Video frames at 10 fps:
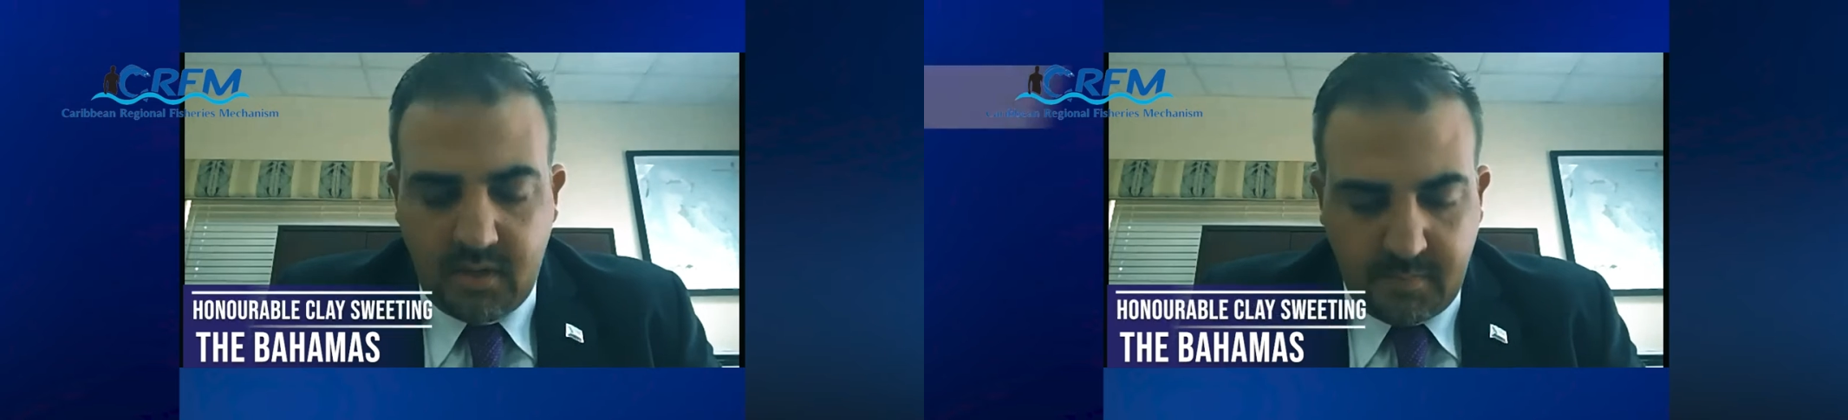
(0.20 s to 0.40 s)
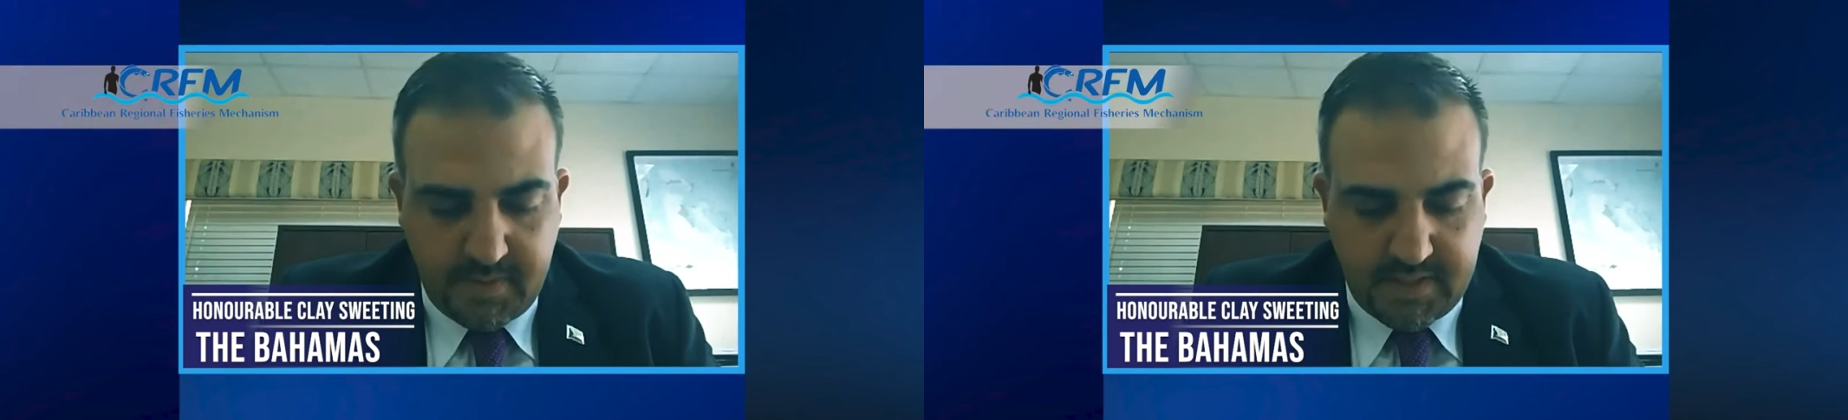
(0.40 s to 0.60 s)

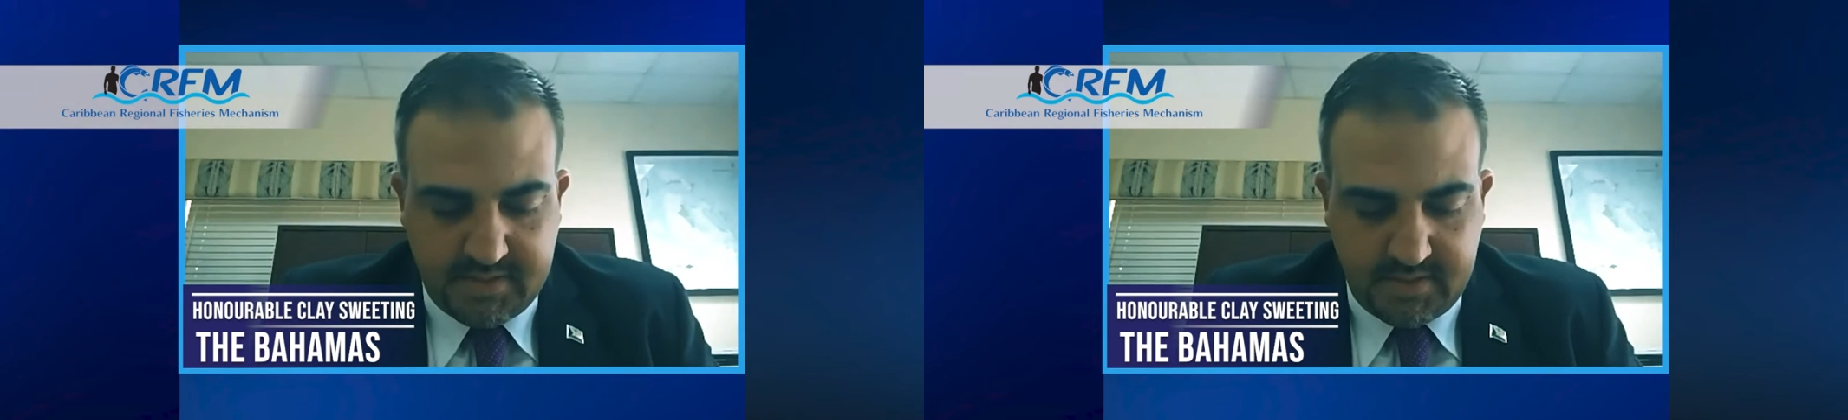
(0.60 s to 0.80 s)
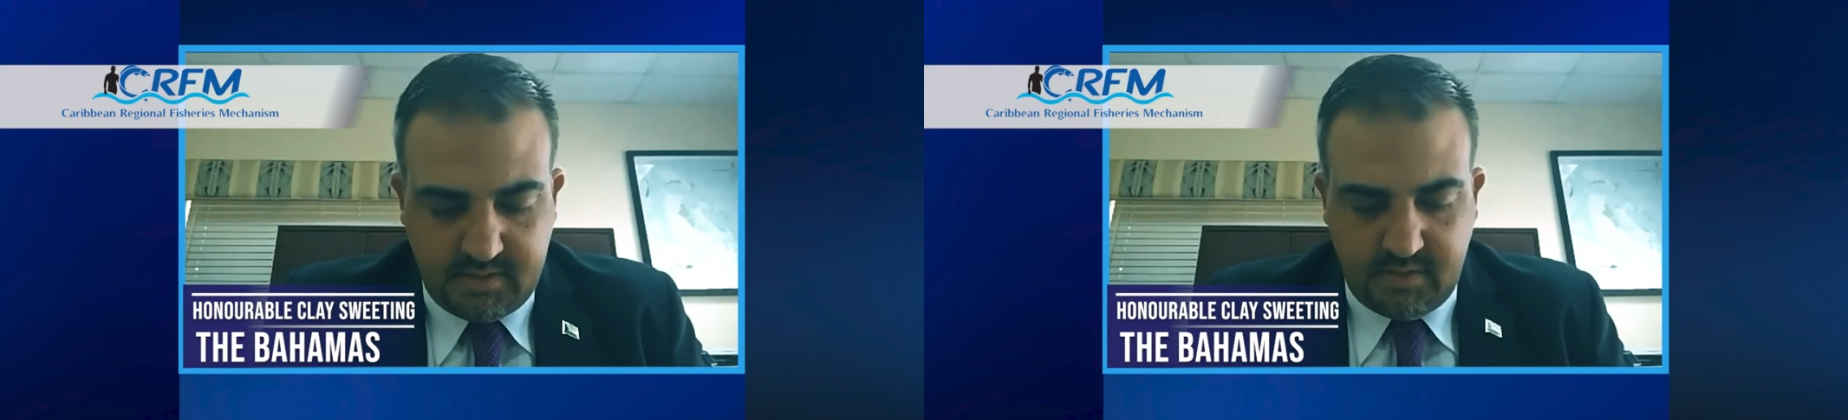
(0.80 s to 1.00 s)
A
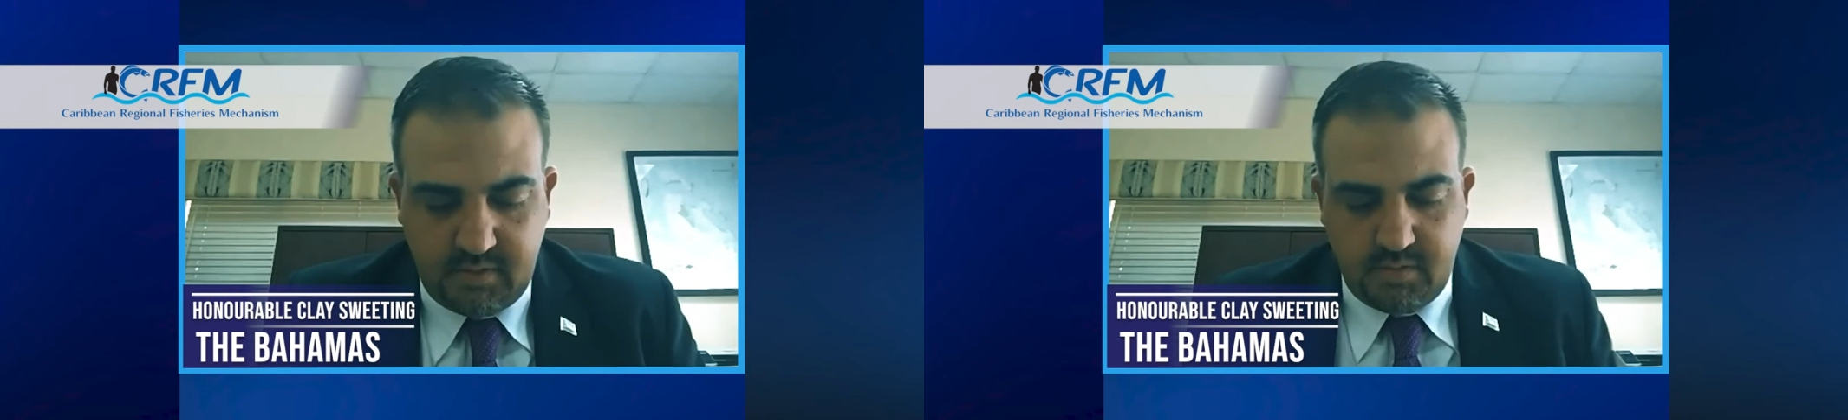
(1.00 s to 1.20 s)
pleasant good